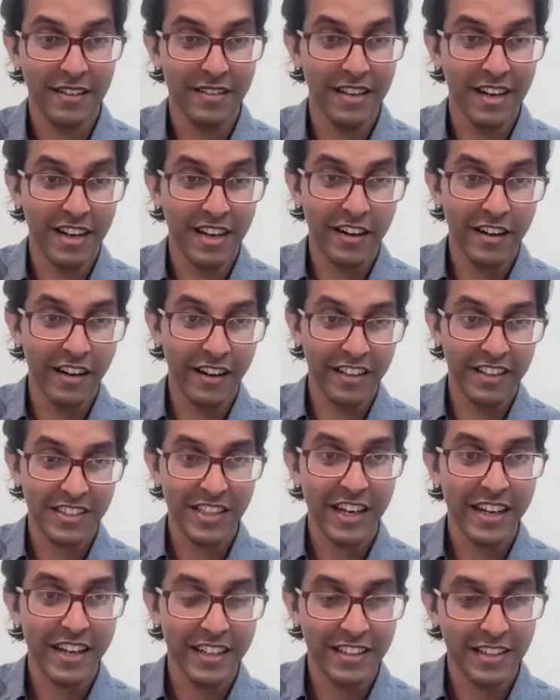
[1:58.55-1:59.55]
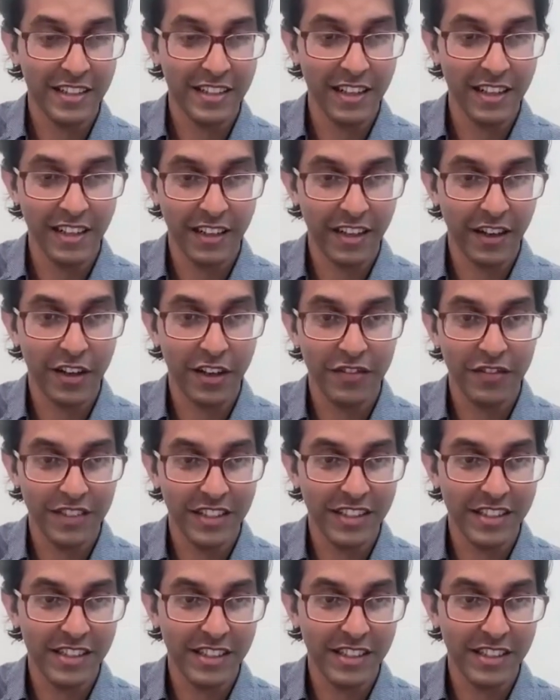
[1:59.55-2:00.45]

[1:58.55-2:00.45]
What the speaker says: honored and excited to kick off this